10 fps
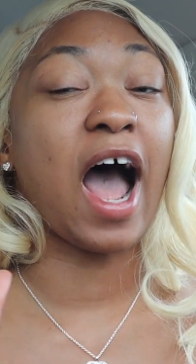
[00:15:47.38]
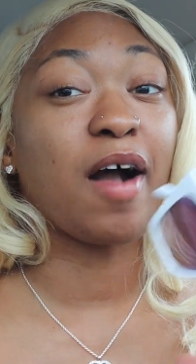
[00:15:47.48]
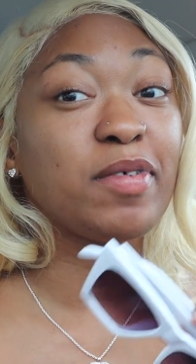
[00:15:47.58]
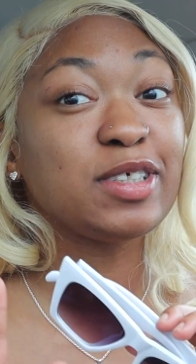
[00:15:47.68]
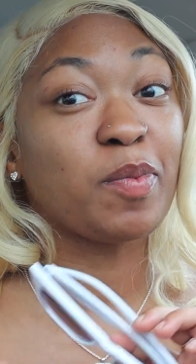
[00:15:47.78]

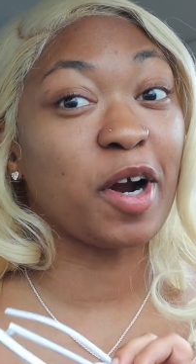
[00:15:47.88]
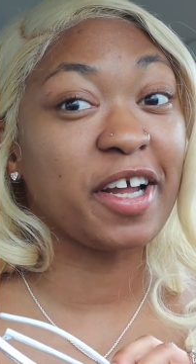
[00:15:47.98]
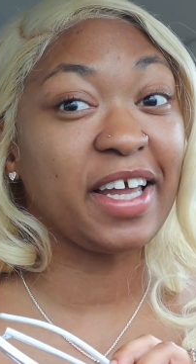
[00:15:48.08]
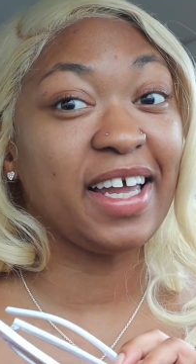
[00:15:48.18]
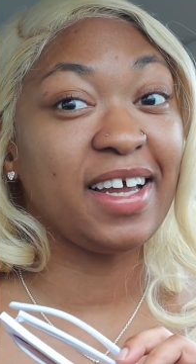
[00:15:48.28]
I was
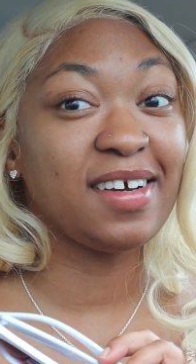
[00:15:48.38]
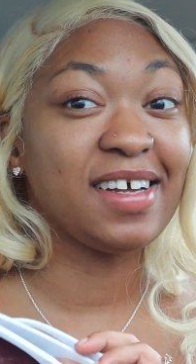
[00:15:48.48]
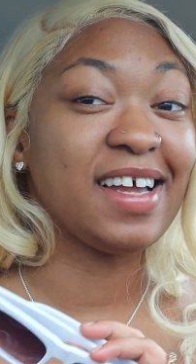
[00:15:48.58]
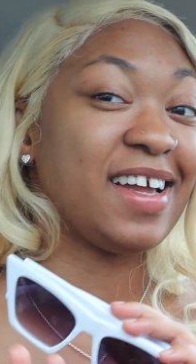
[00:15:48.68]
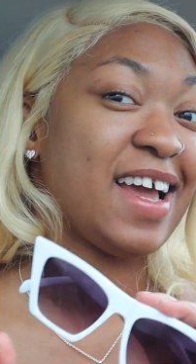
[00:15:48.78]
working,
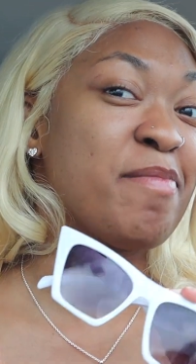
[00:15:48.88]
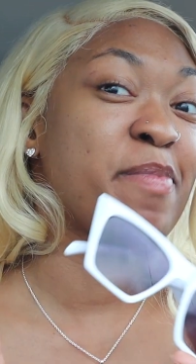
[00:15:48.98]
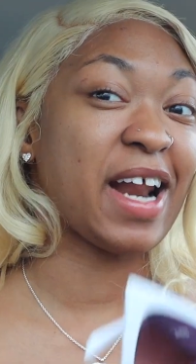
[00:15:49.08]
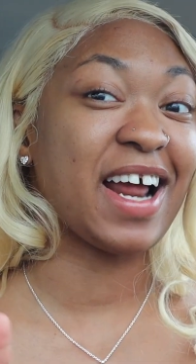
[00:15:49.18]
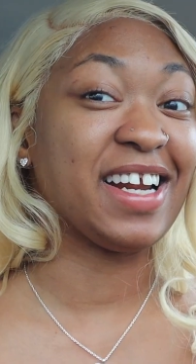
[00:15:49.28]

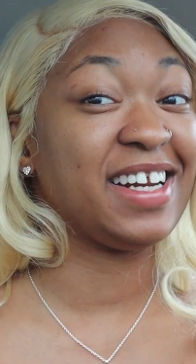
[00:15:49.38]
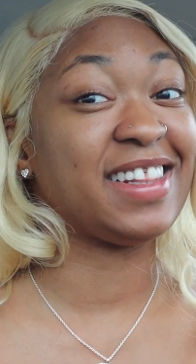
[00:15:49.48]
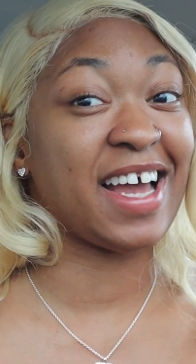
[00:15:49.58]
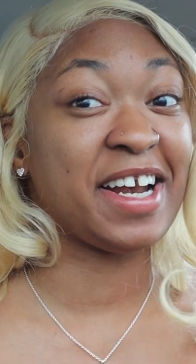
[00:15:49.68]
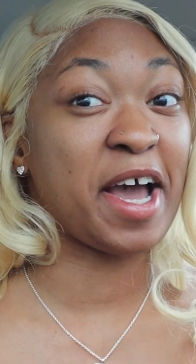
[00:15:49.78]
but I needed
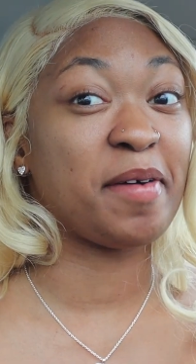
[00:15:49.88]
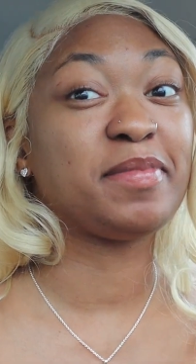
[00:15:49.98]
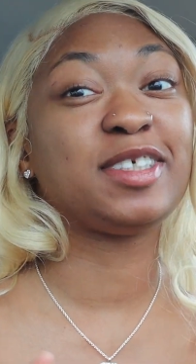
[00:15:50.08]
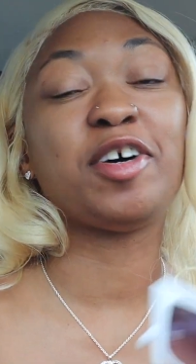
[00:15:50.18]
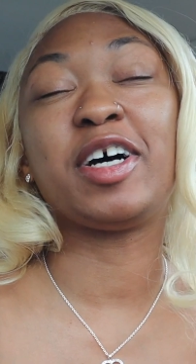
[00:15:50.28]
that nap.
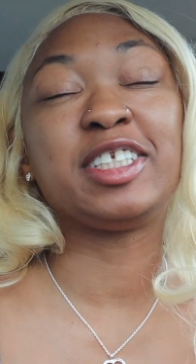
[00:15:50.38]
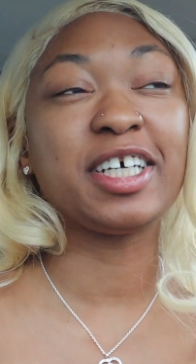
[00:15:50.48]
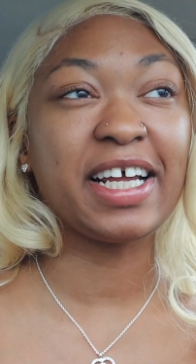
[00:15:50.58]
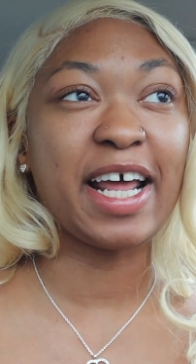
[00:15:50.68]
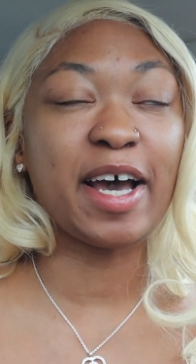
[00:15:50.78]
So I
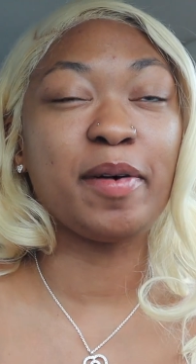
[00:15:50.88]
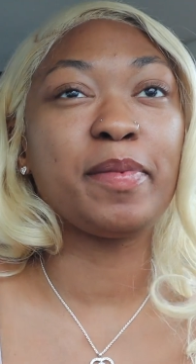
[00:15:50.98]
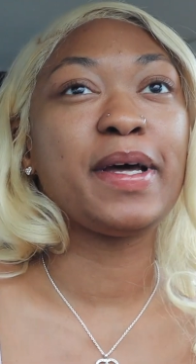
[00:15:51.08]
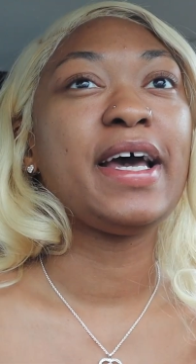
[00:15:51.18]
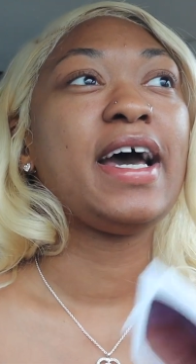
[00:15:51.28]
took a nap,
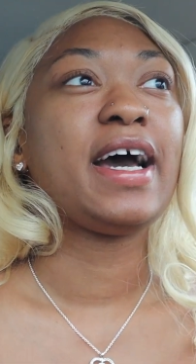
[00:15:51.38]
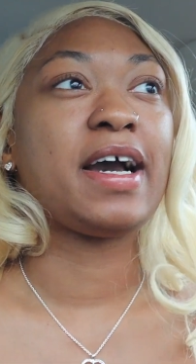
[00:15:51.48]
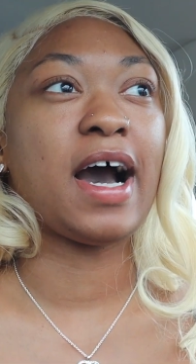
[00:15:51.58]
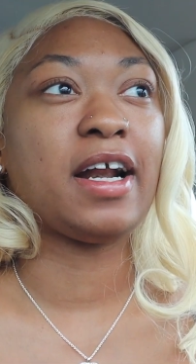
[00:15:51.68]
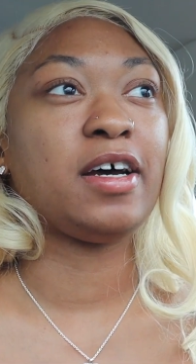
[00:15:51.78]

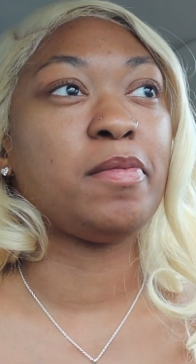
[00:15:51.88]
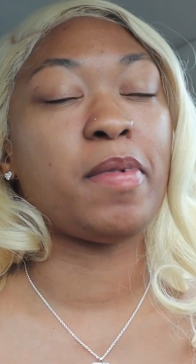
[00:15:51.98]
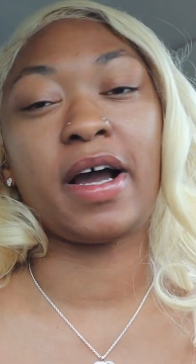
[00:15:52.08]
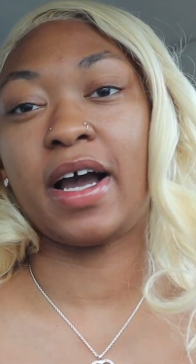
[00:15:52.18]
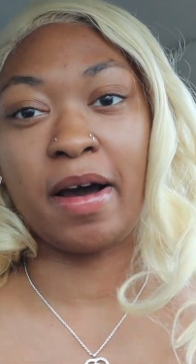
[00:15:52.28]
got up,
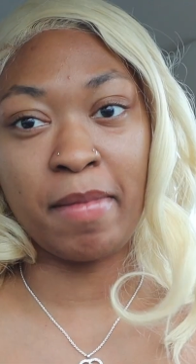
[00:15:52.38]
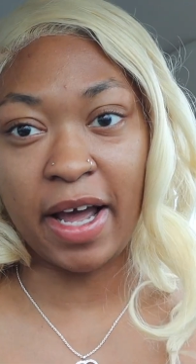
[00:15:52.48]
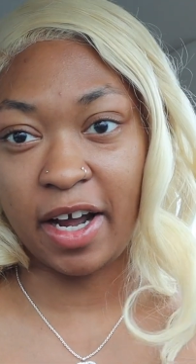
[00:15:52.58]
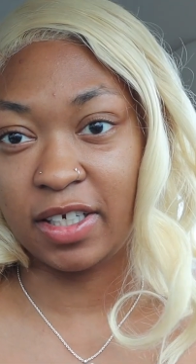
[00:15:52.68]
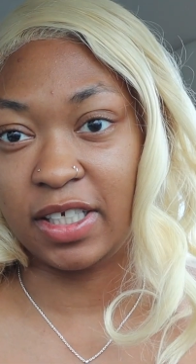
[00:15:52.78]
I got my
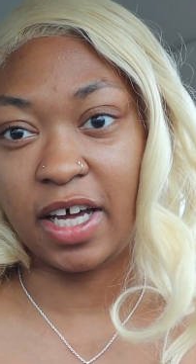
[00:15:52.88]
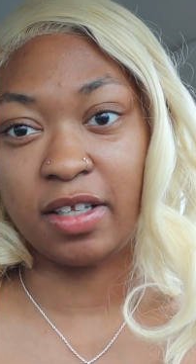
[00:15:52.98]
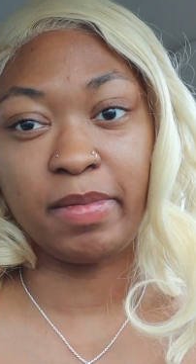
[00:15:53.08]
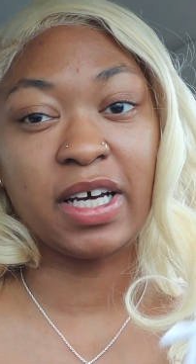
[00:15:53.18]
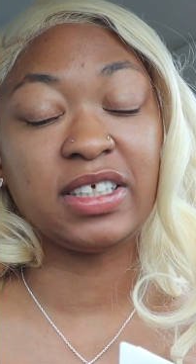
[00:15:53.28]
hair
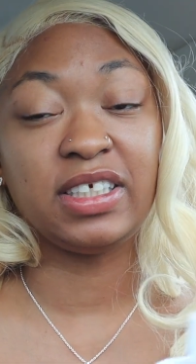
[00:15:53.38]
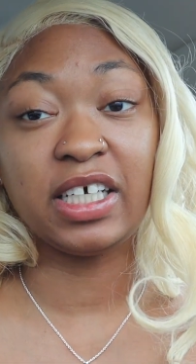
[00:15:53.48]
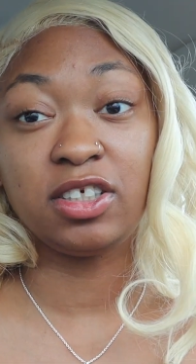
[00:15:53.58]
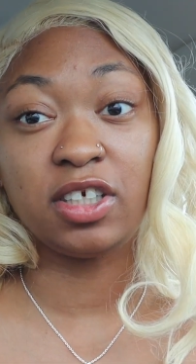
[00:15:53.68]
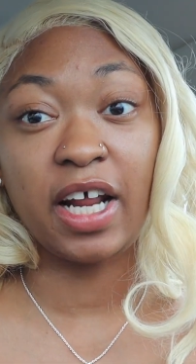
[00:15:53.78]
together, because
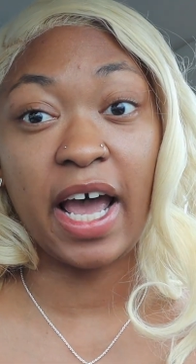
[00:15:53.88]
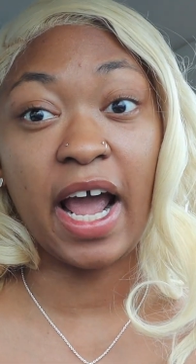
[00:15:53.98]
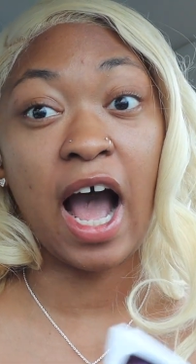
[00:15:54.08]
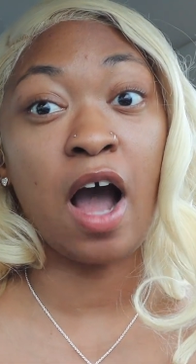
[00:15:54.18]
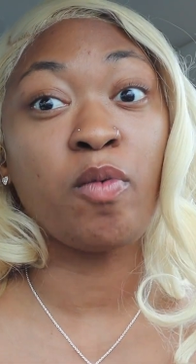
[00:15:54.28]

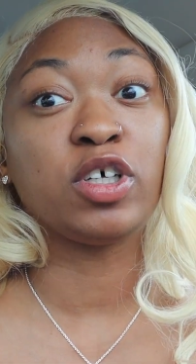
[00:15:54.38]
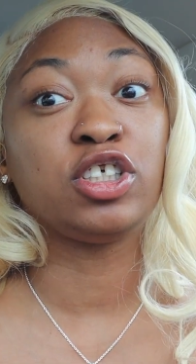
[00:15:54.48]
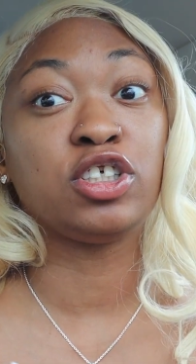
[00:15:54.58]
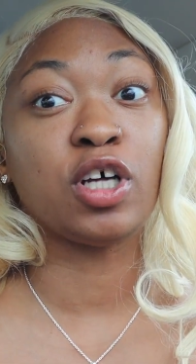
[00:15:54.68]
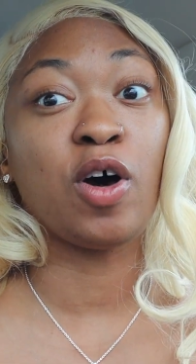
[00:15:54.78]
yesterday I was
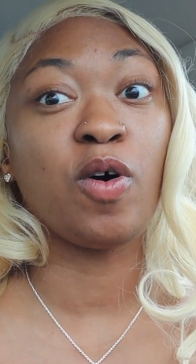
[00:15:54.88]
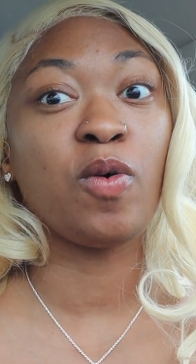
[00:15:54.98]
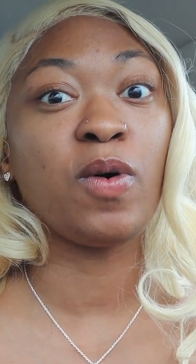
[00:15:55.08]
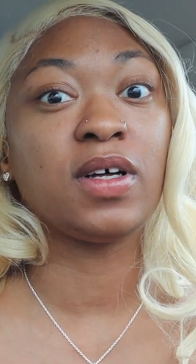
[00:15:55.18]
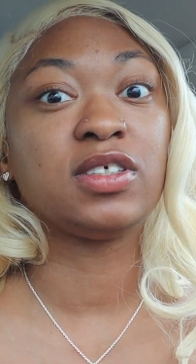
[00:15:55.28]

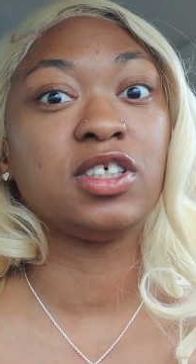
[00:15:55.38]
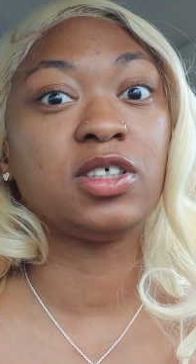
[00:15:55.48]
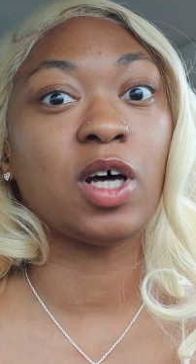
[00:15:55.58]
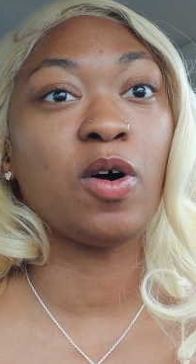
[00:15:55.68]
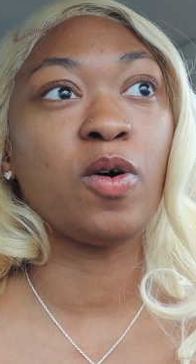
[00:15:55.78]

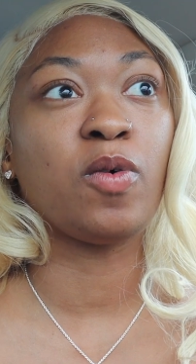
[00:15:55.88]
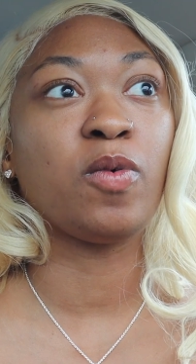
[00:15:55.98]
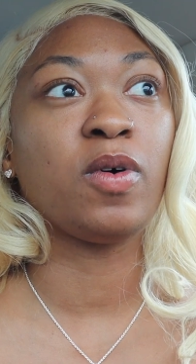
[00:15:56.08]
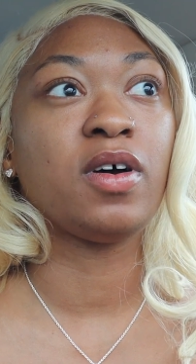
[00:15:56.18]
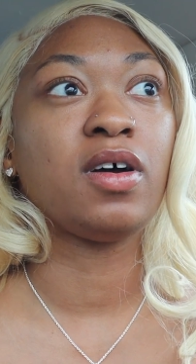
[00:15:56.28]

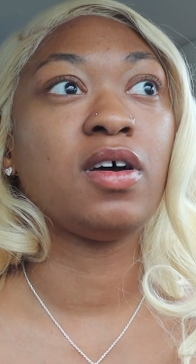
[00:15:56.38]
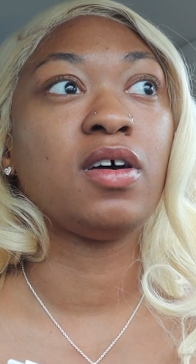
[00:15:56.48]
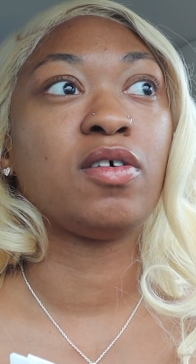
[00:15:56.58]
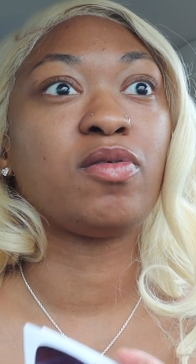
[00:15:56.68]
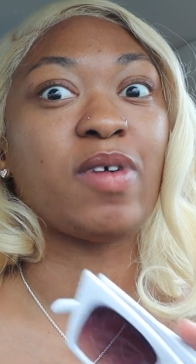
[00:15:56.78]
so
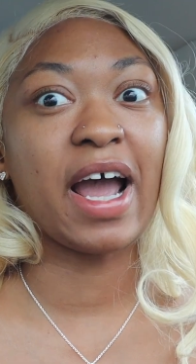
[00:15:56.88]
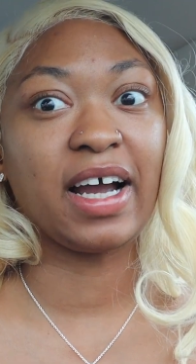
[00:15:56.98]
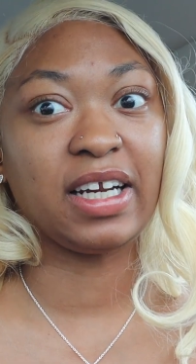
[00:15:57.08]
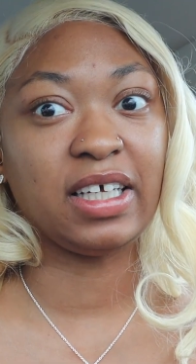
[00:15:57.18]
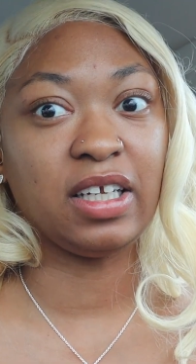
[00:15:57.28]

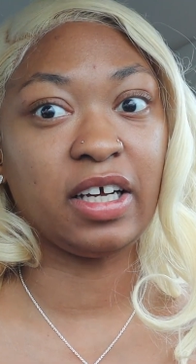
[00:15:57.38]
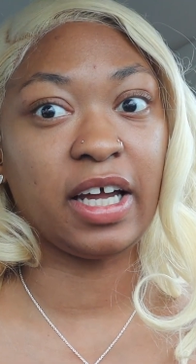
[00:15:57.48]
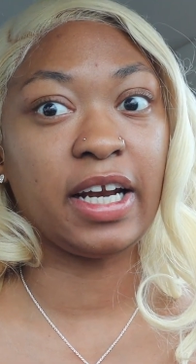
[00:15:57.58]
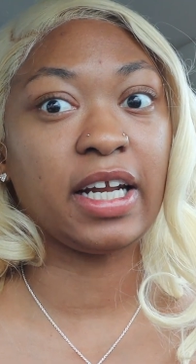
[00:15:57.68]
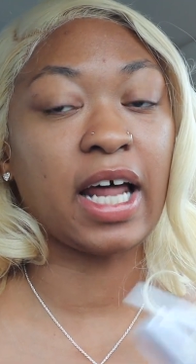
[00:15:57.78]
raggedy
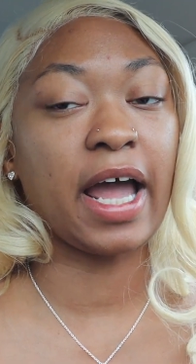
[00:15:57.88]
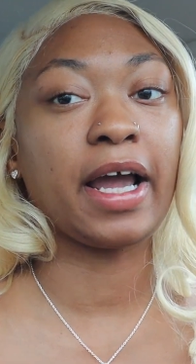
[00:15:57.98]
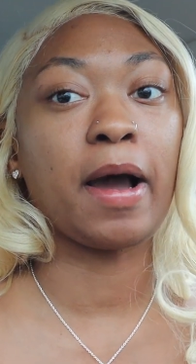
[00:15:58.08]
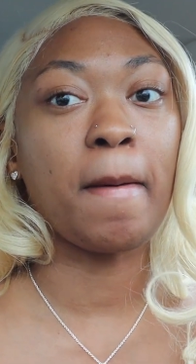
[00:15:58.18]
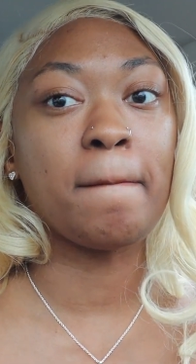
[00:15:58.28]
looking.
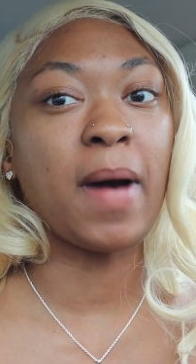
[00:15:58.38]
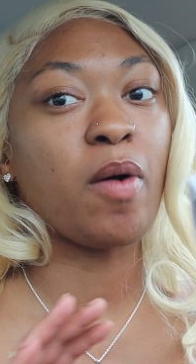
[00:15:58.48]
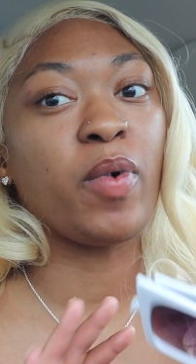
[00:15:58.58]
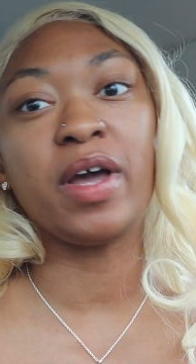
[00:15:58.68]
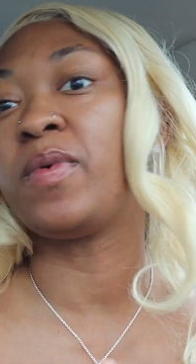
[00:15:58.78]
Like, my
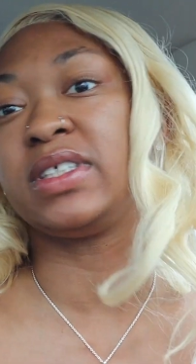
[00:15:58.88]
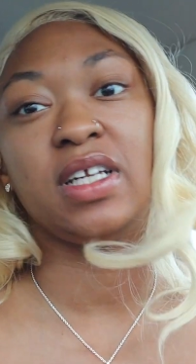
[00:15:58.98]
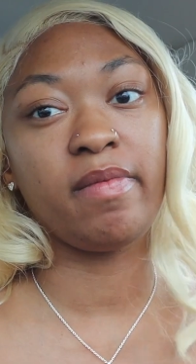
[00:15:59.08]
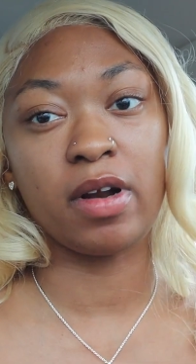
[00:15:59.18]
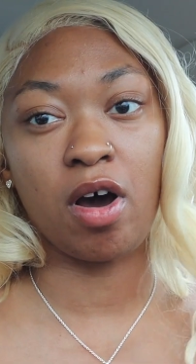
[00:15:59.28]
wig
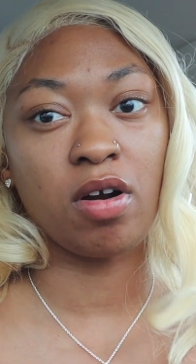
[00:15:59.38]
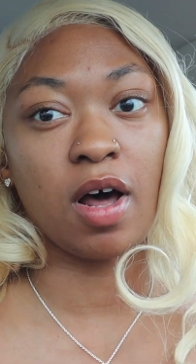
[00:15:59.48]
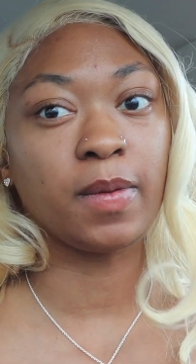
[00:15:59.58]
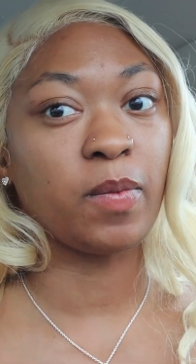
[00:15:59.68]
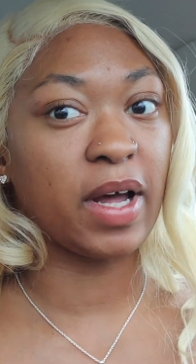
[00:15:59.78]
wasn't even on
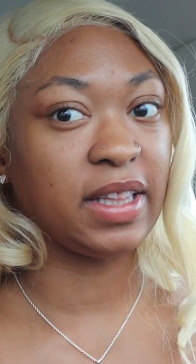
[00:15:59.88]
the way.